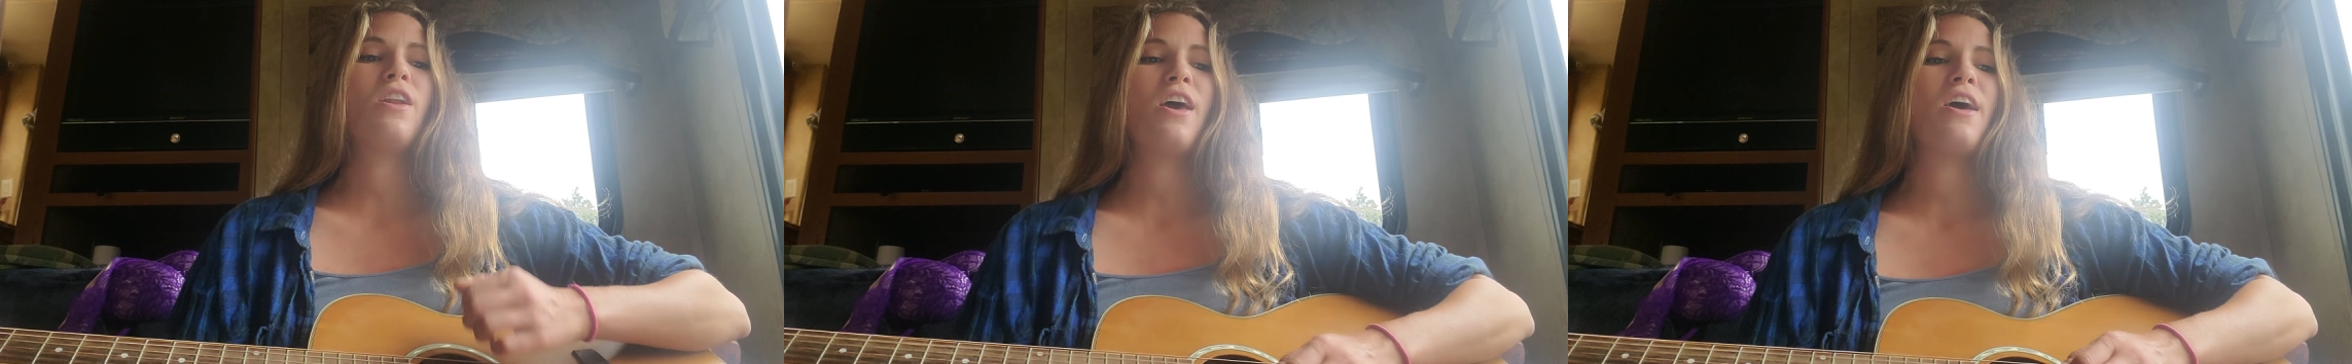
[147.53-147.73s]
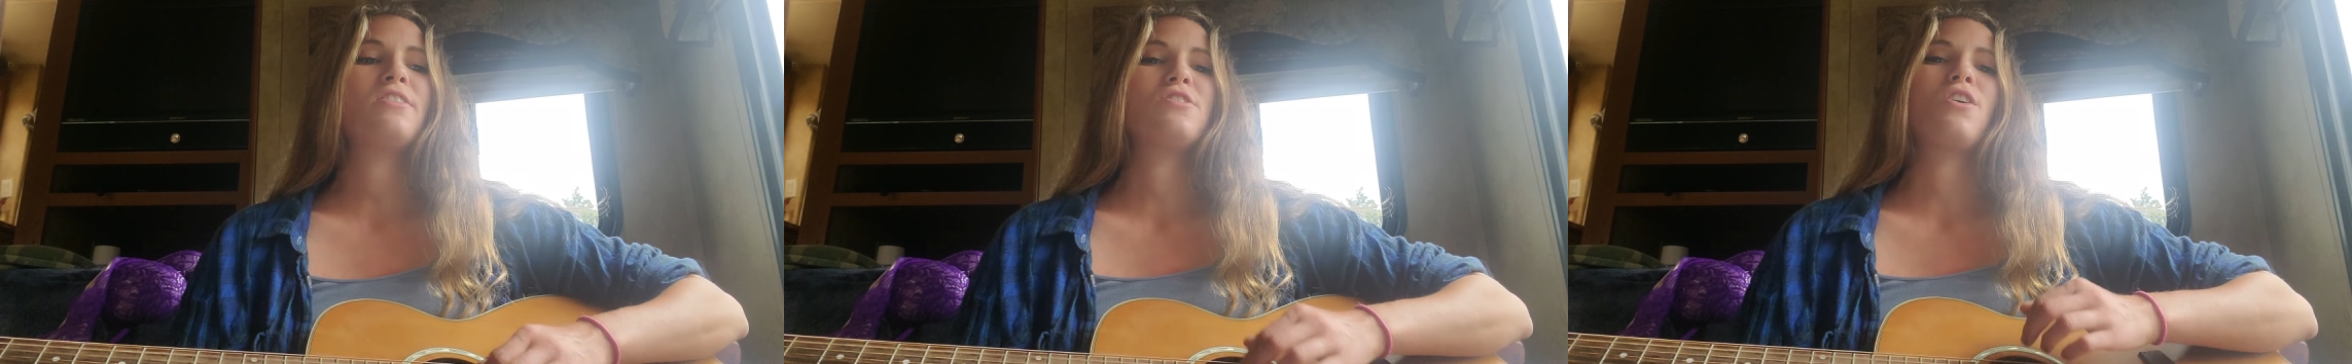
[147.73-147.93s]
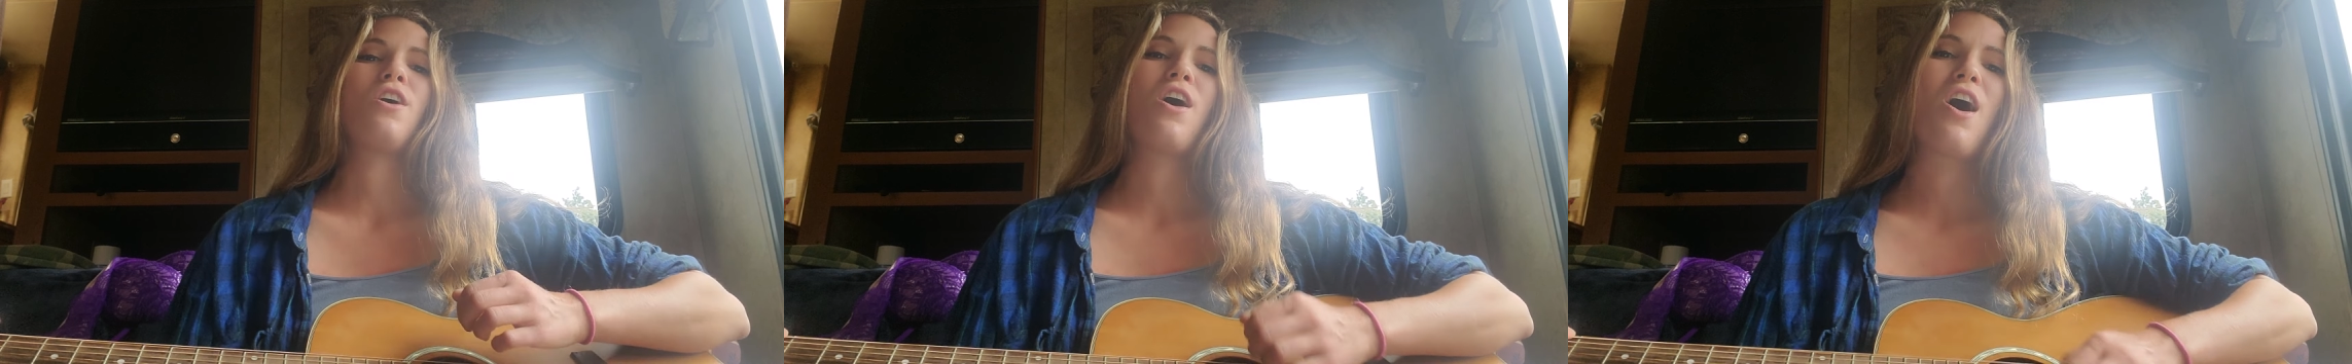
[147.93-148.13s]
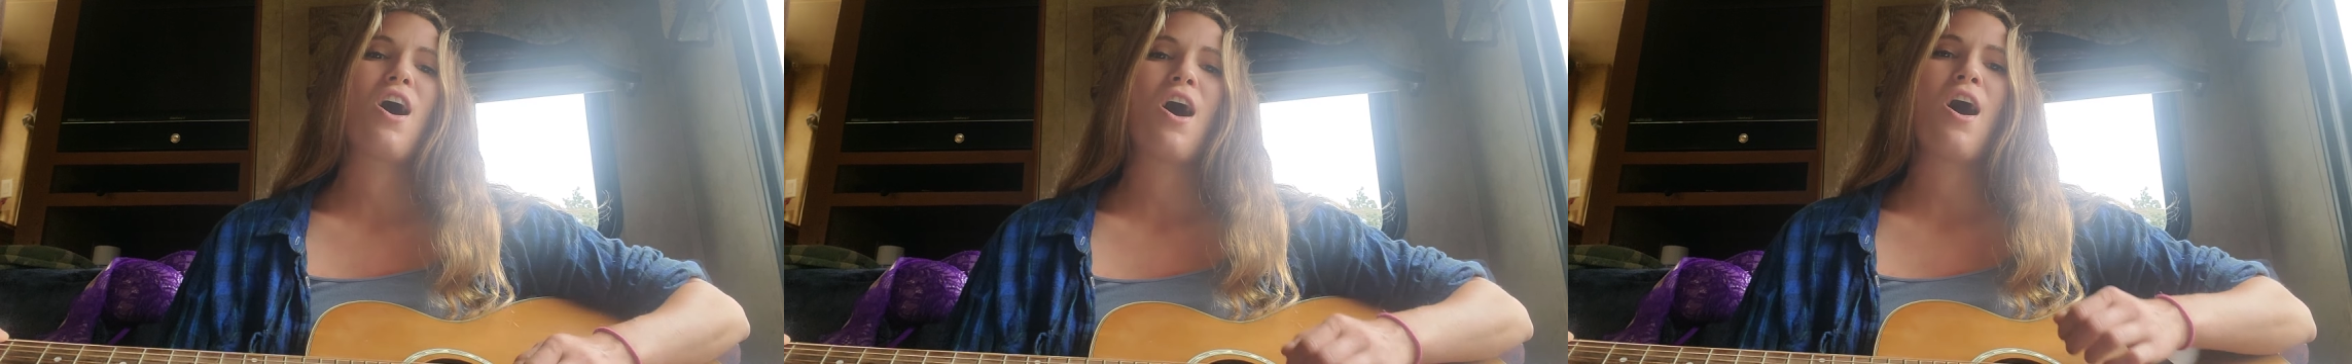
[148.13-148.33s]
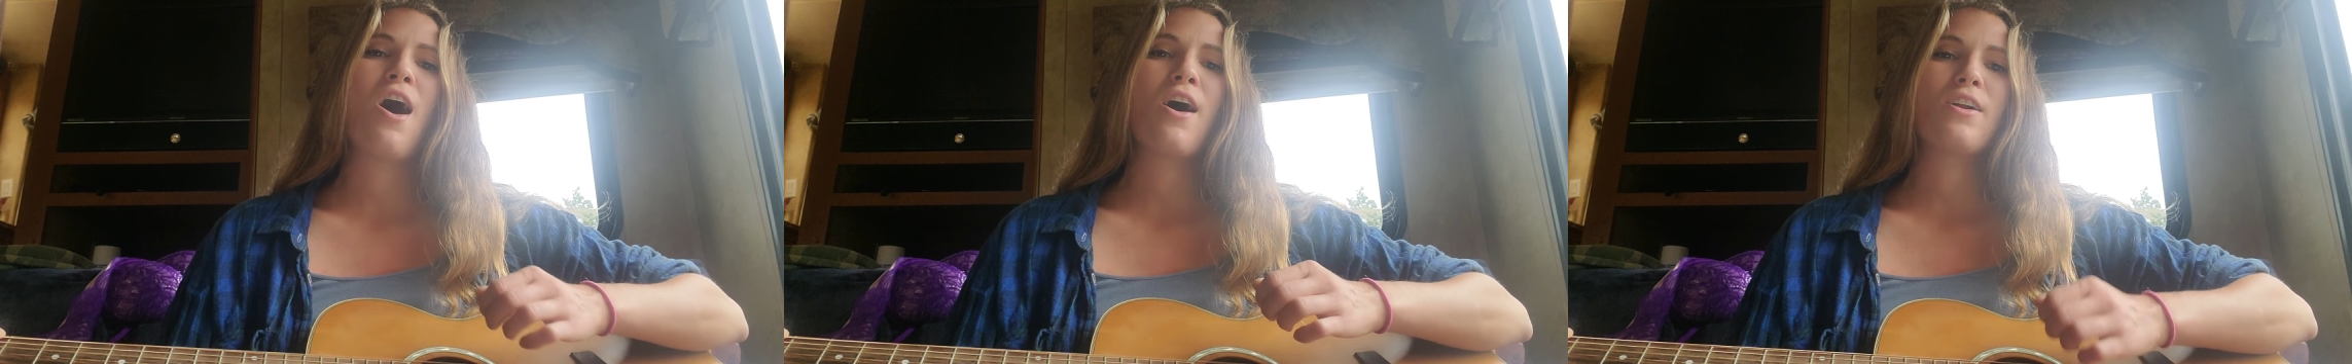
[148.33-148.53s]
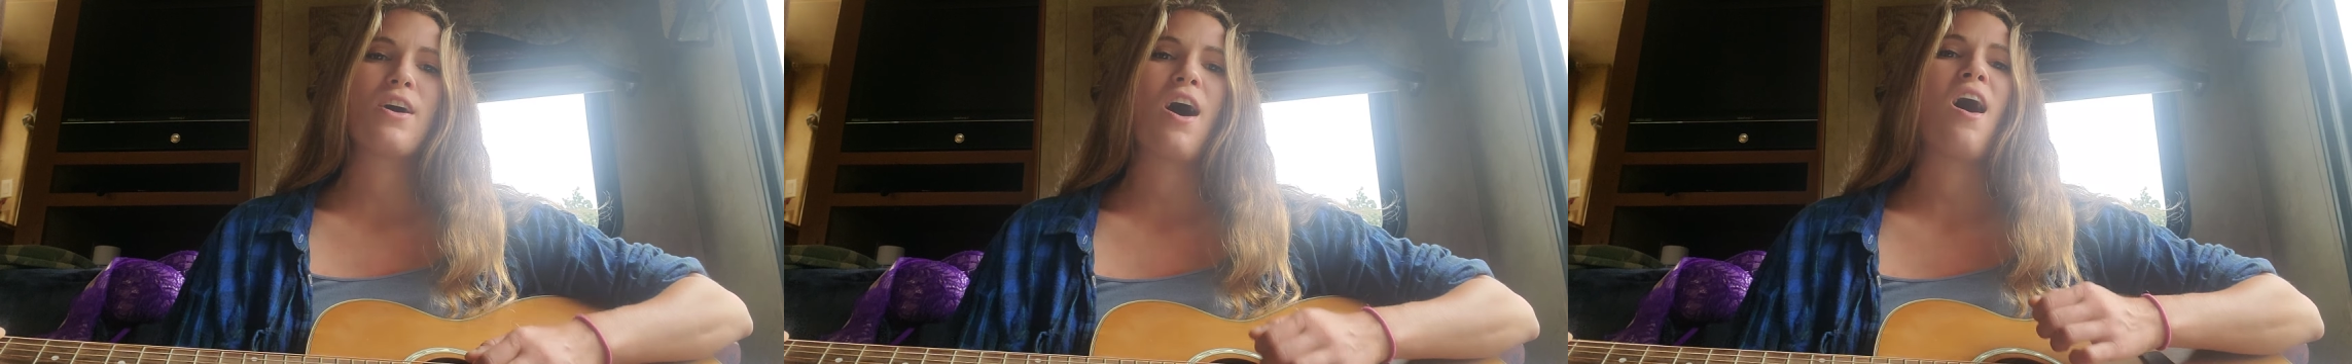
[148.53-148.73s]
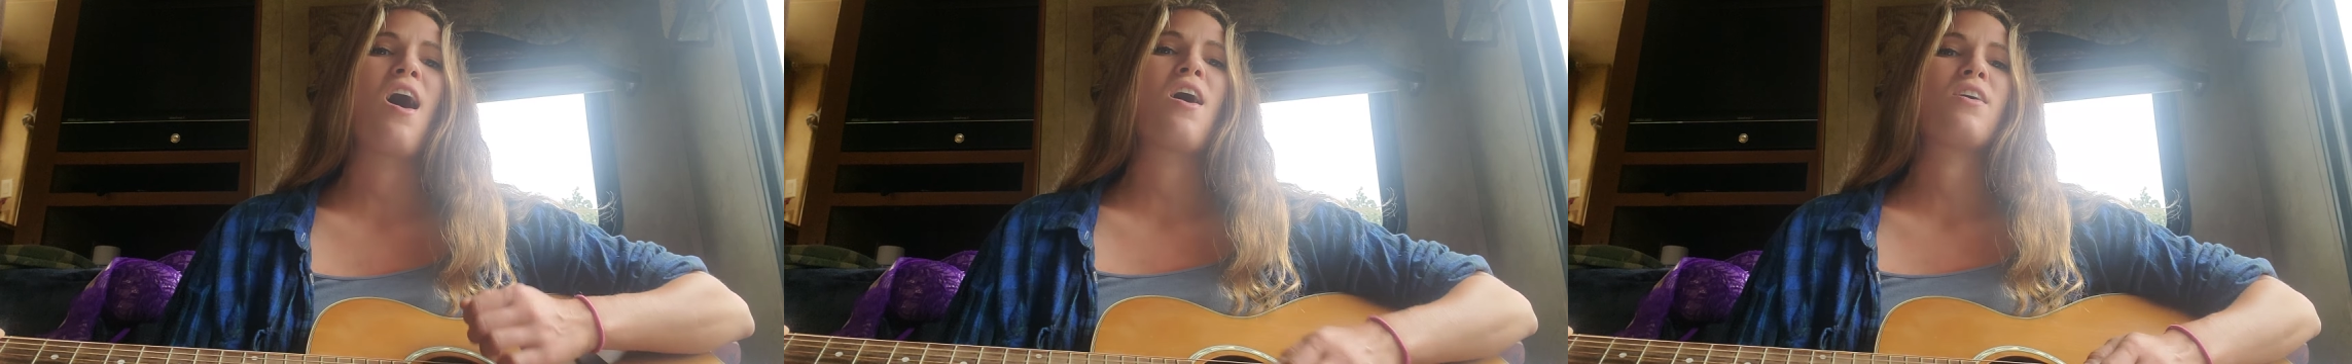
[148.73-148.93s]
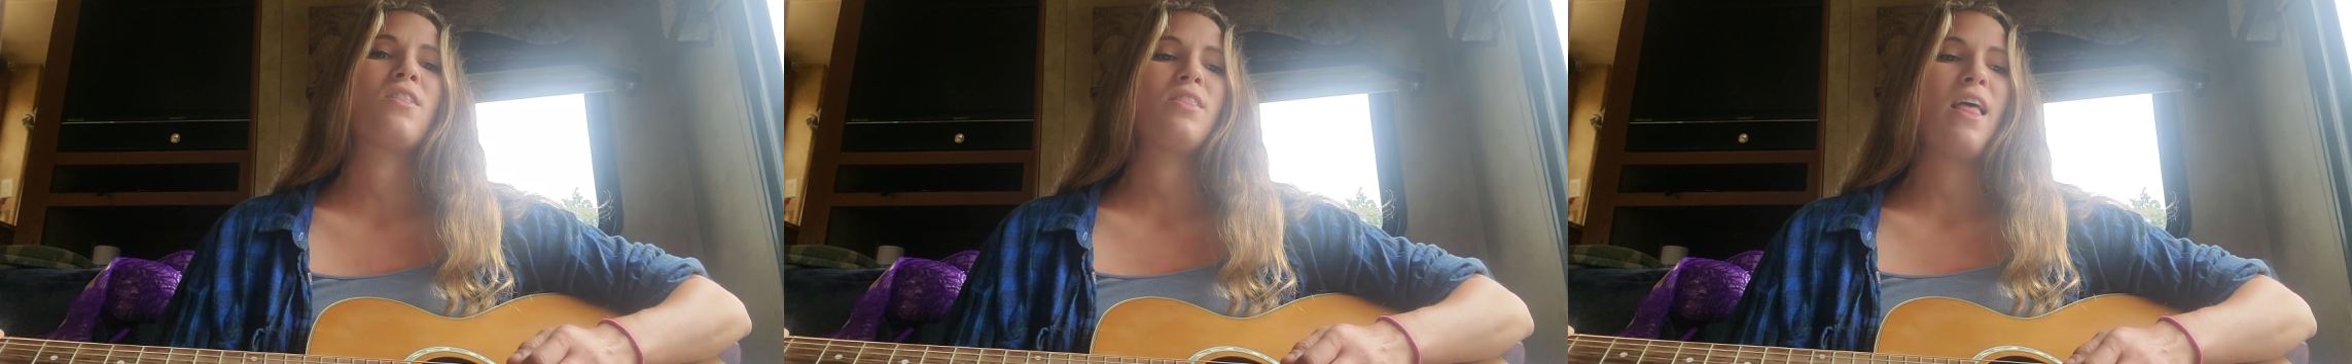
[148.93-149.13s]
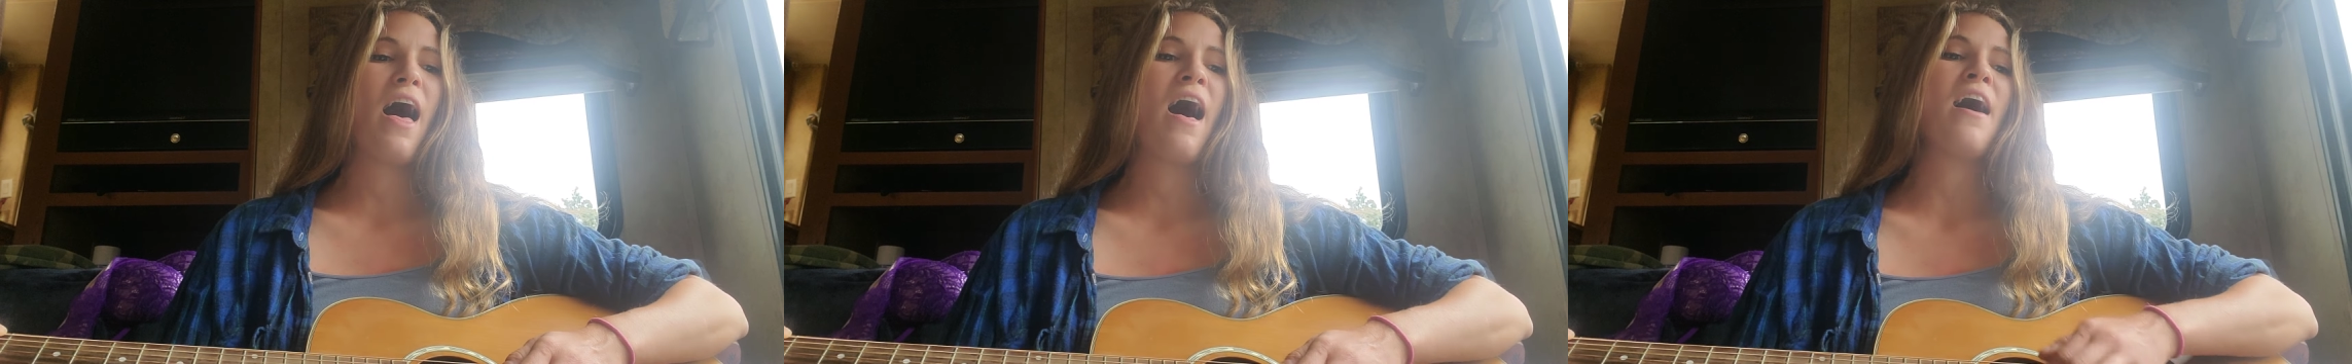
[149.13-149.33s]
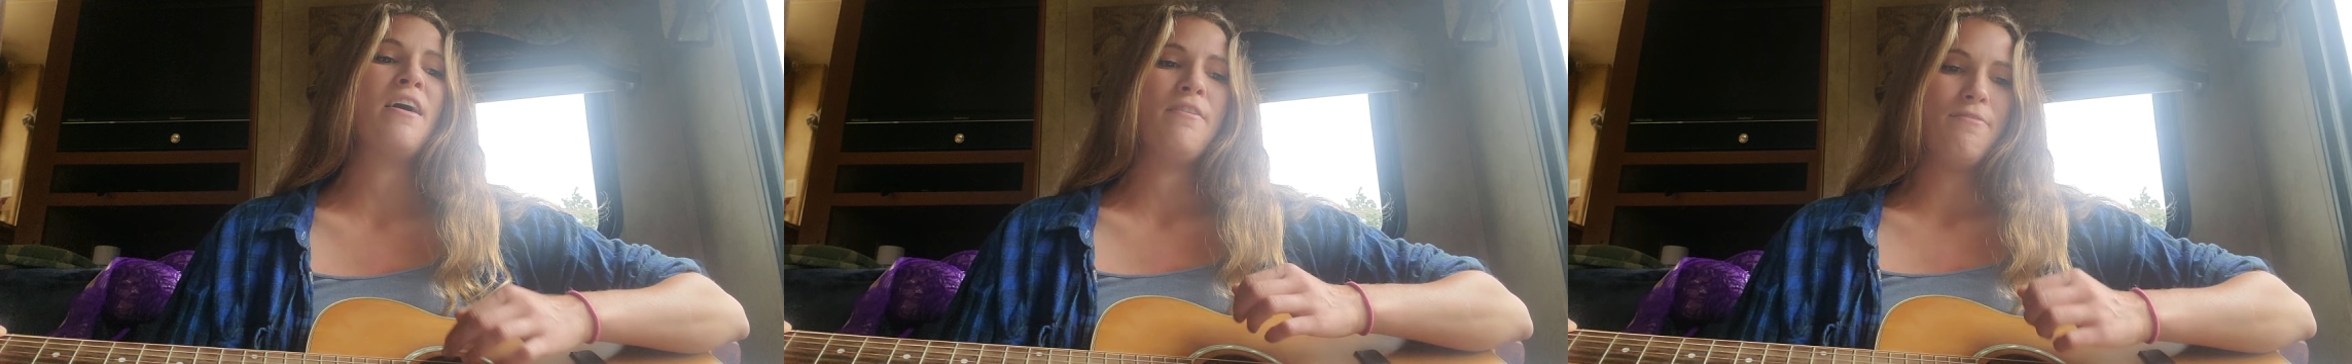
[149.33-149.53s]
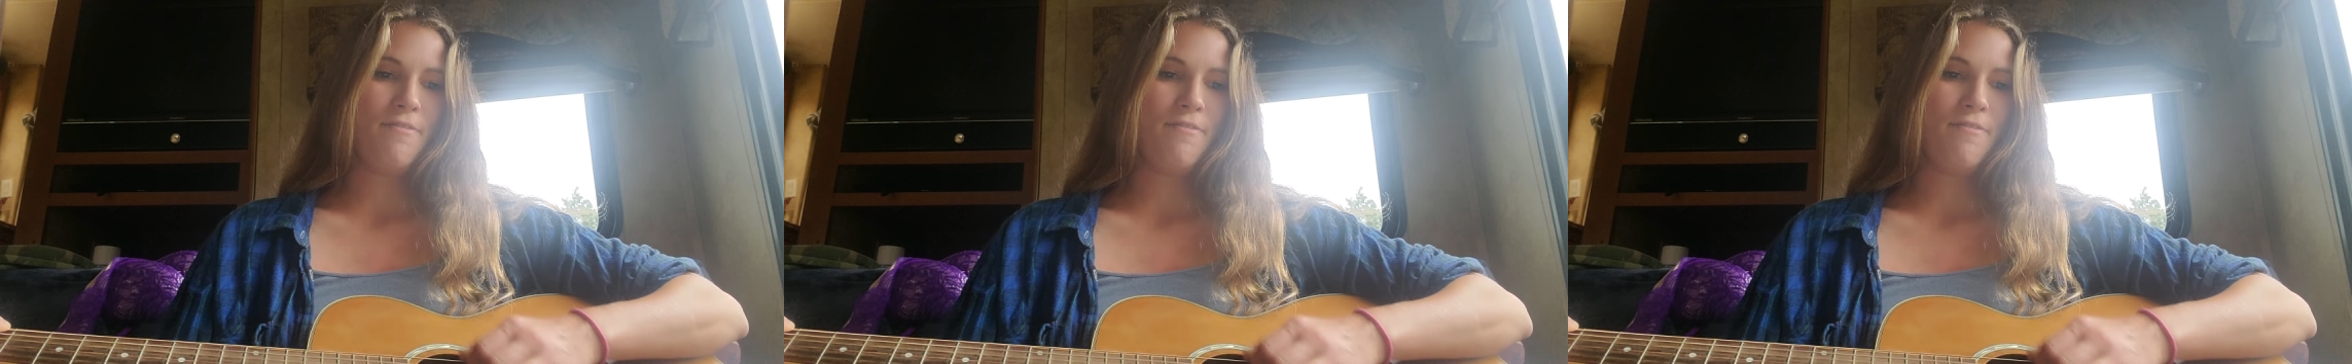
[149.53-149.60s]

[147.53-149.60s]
It's a hard, hard life,